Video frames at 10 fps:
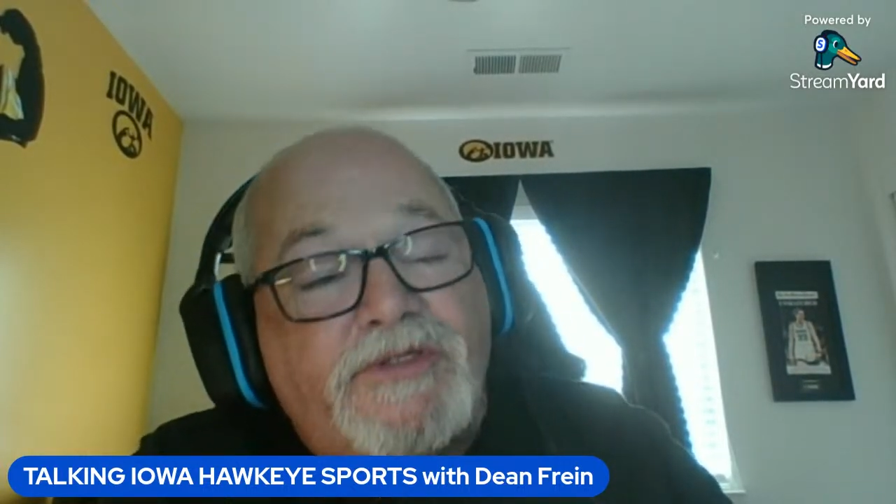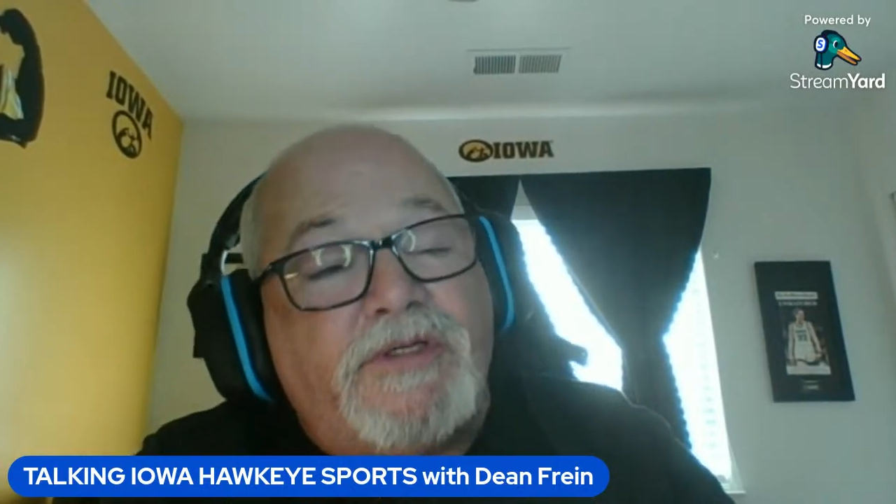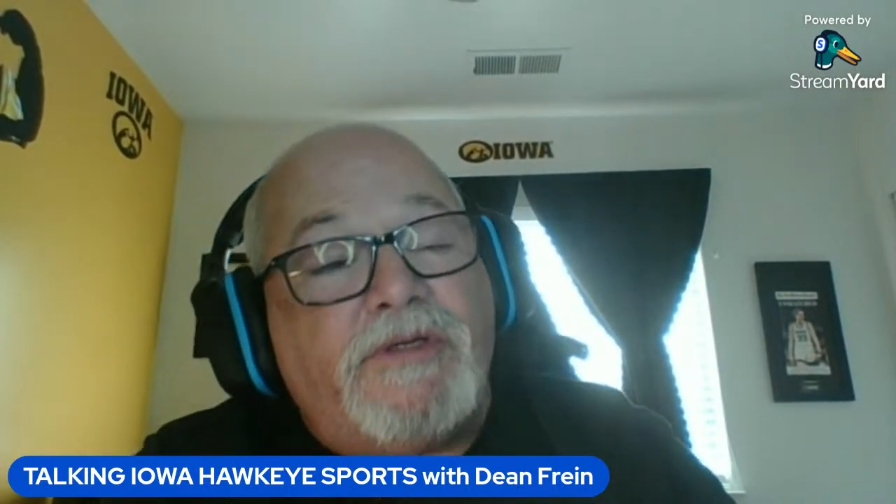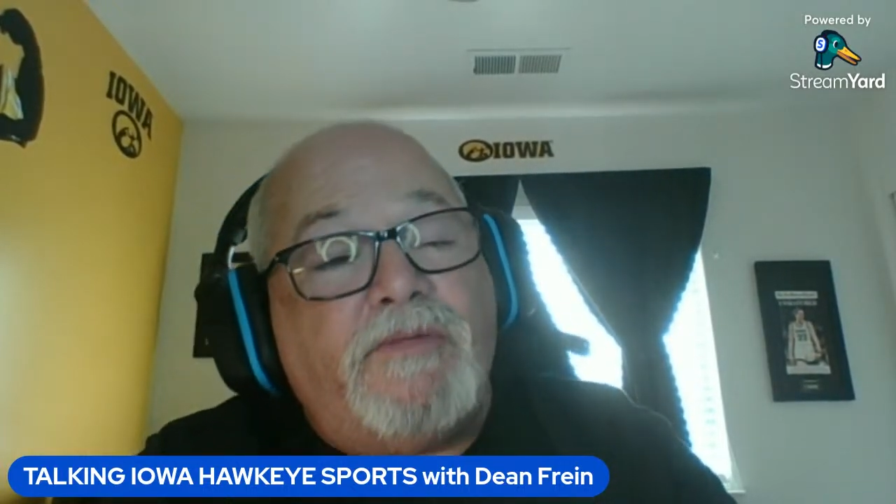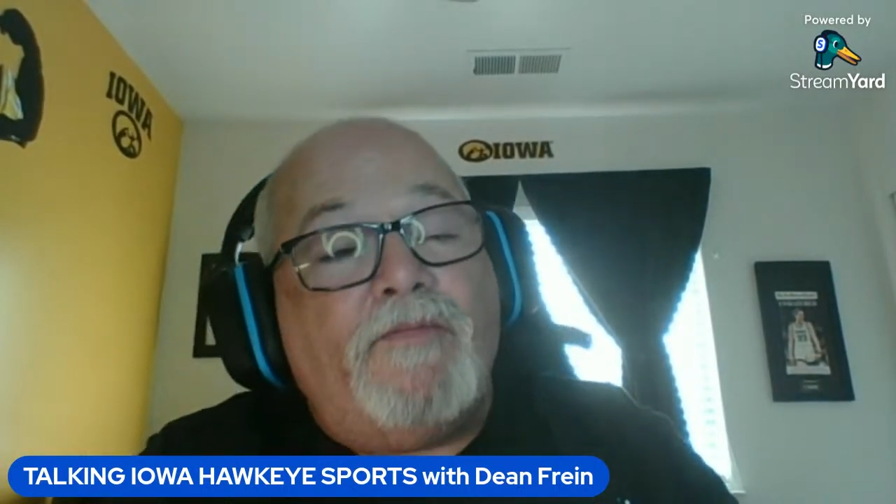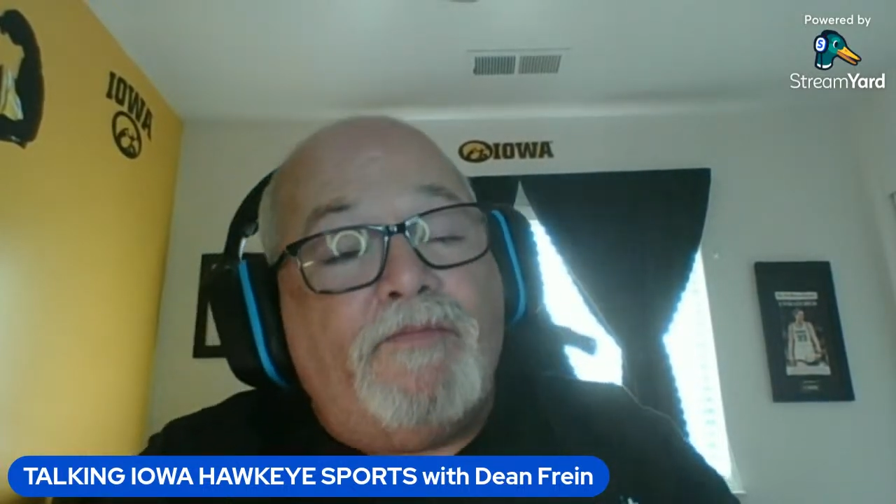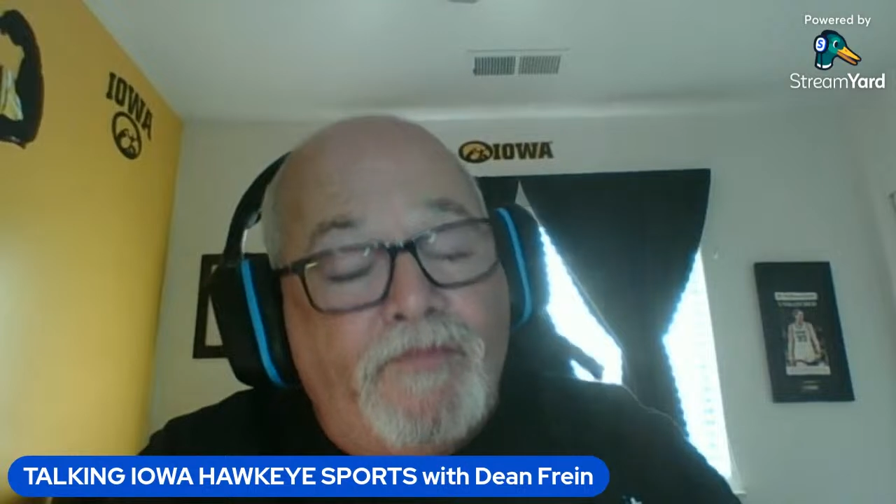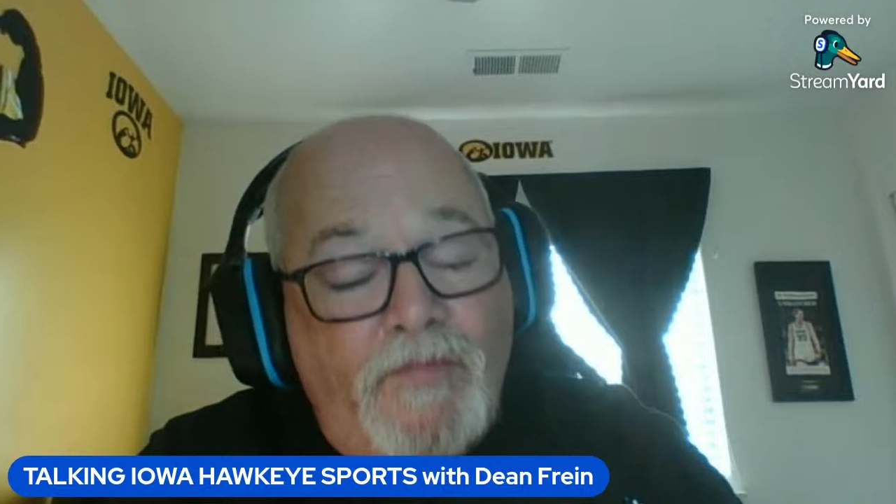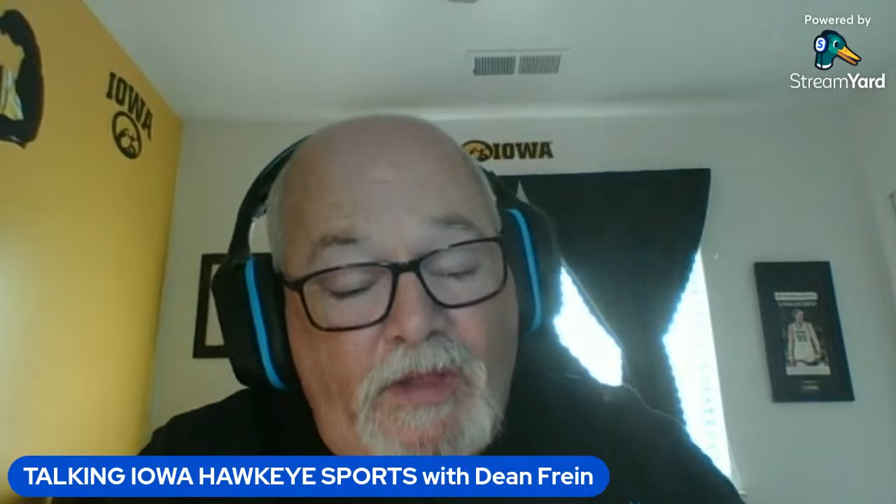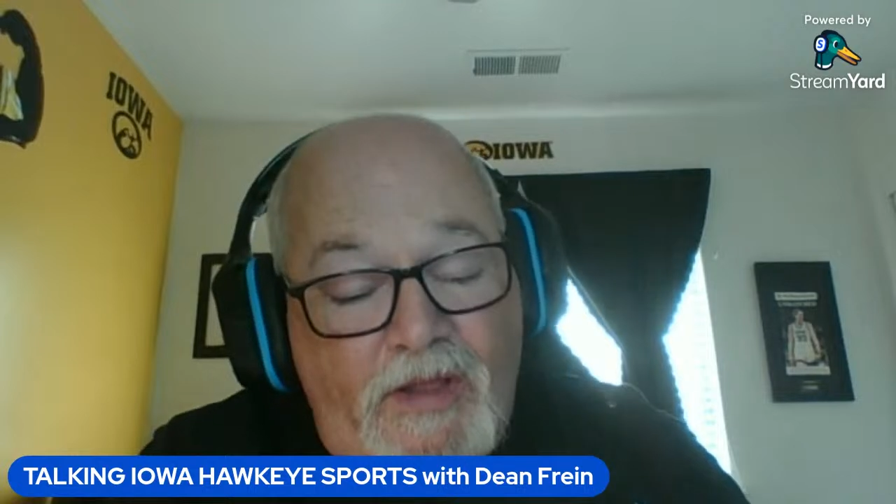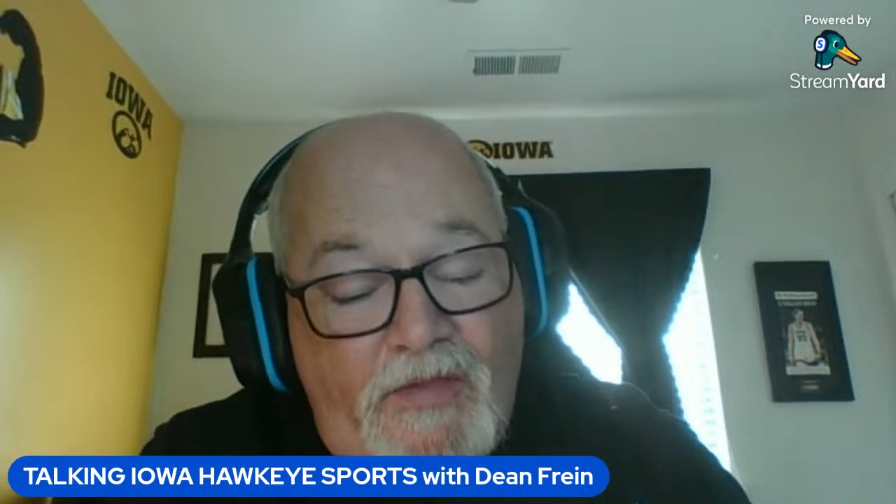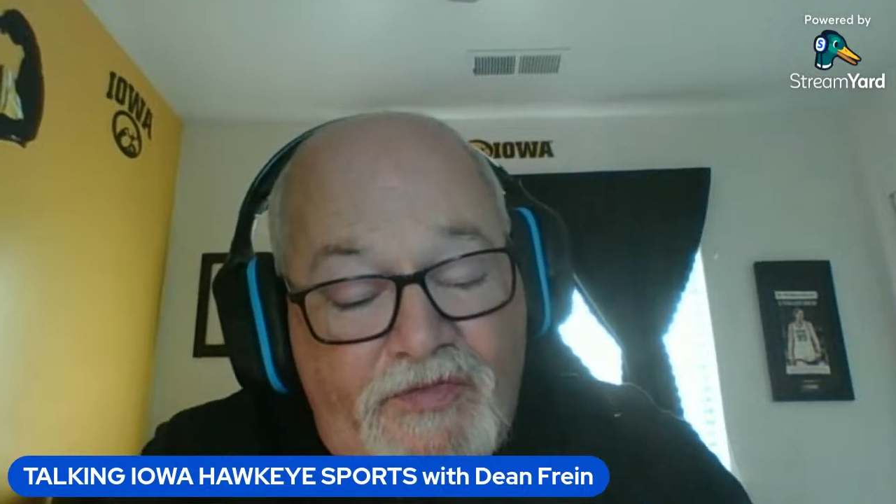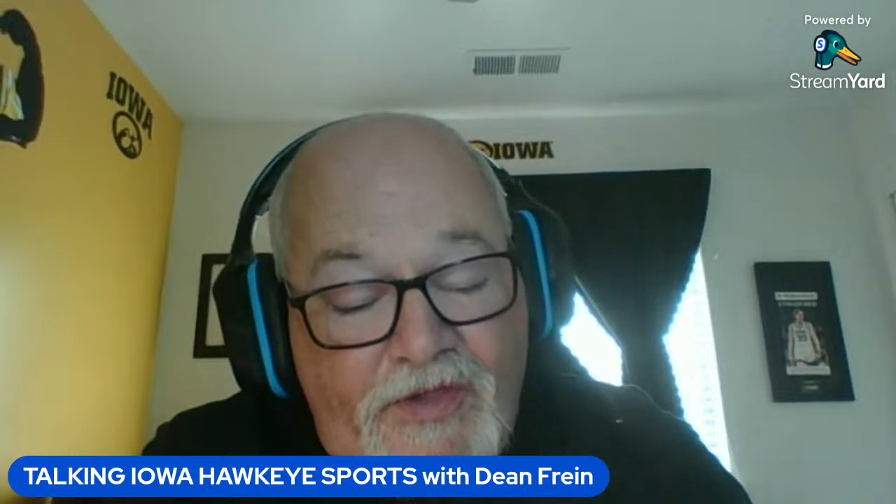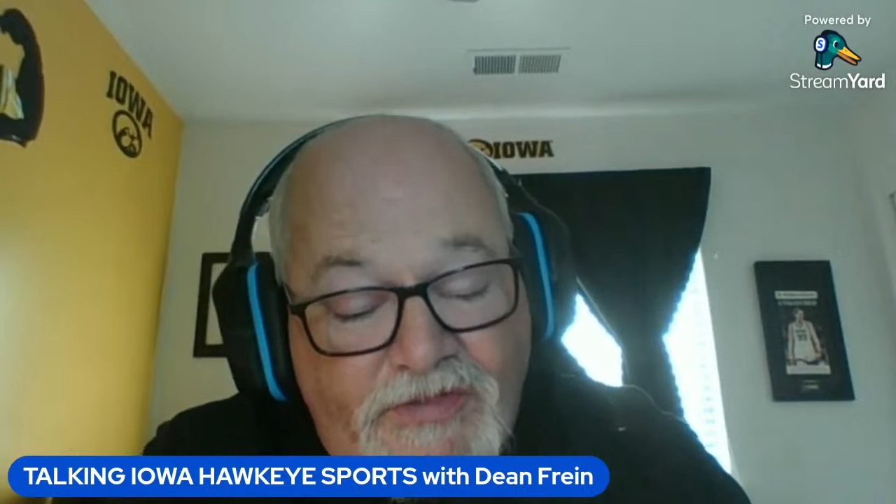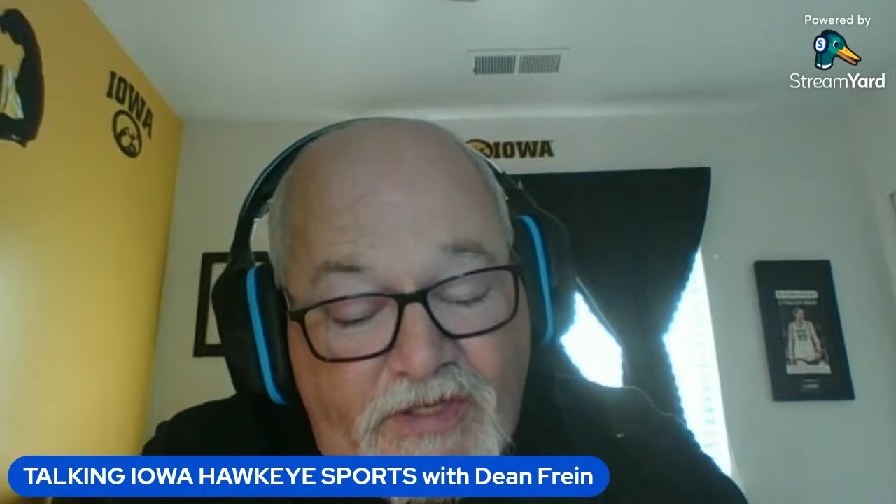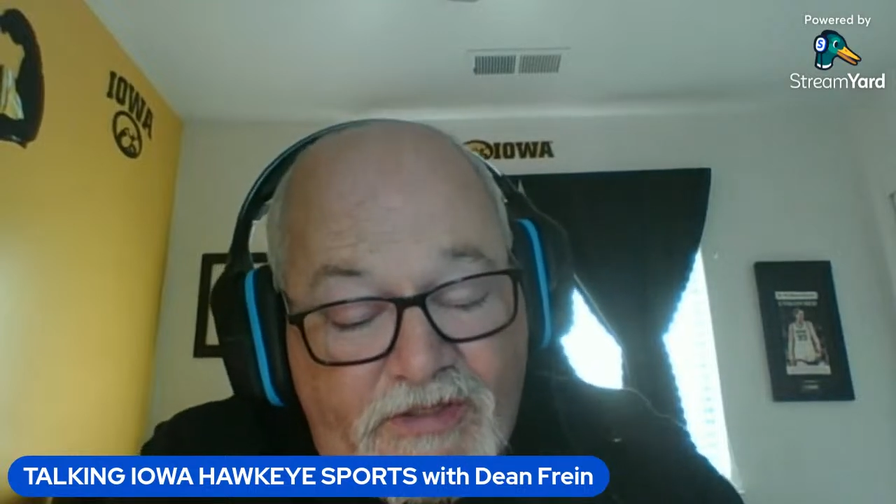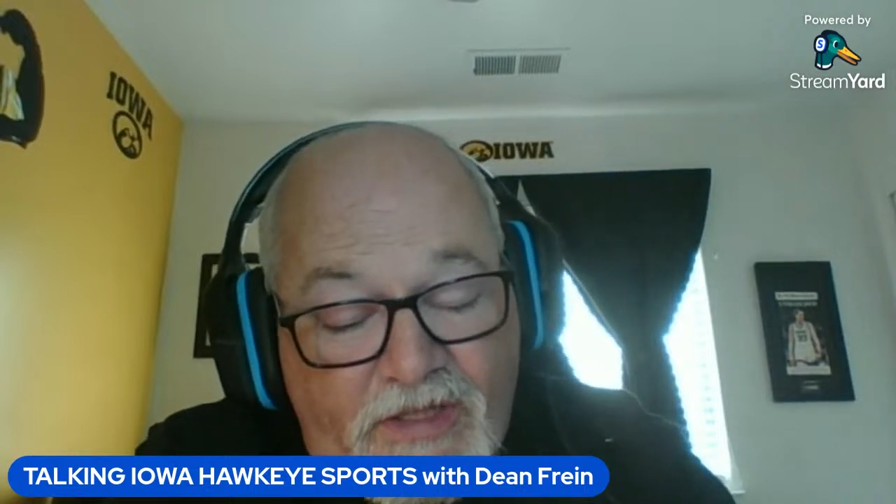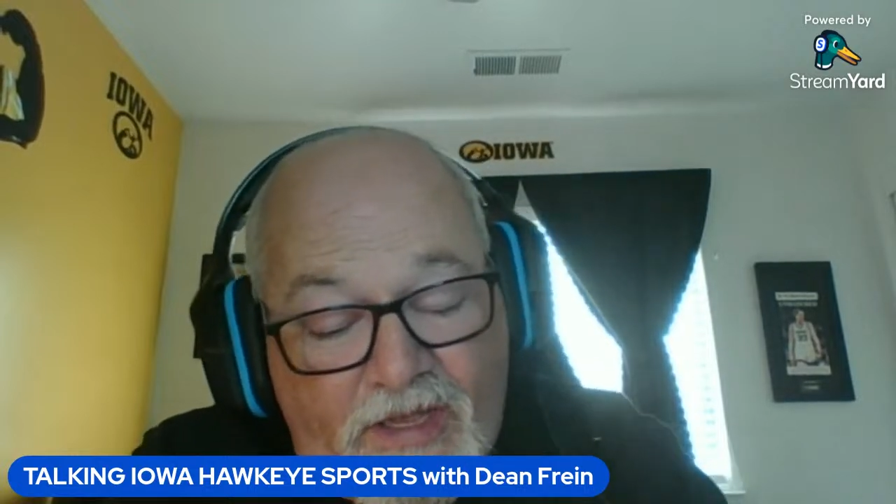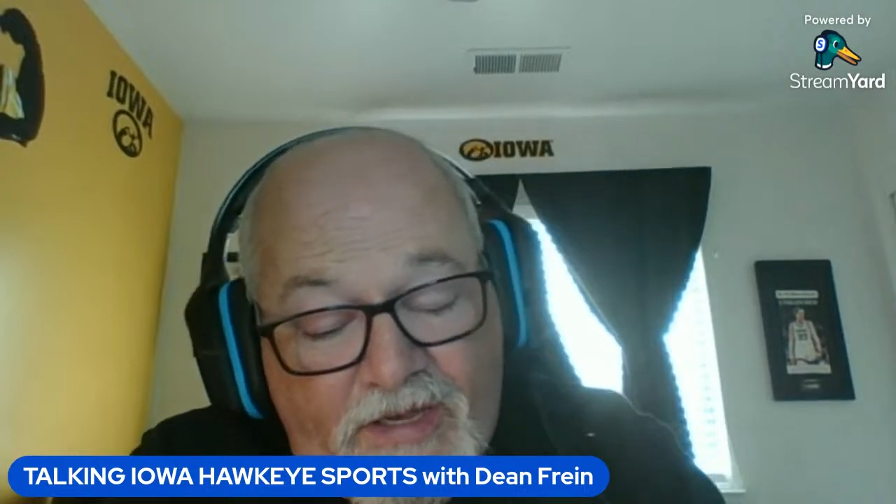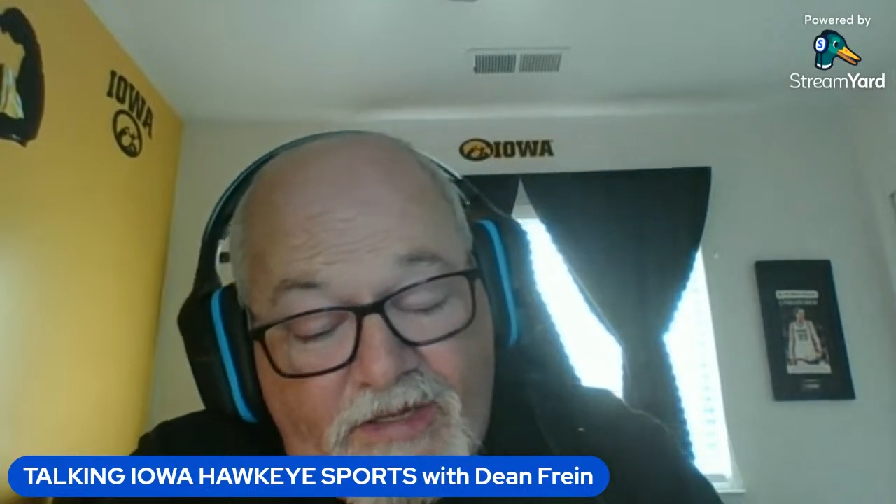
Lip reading: and things like that.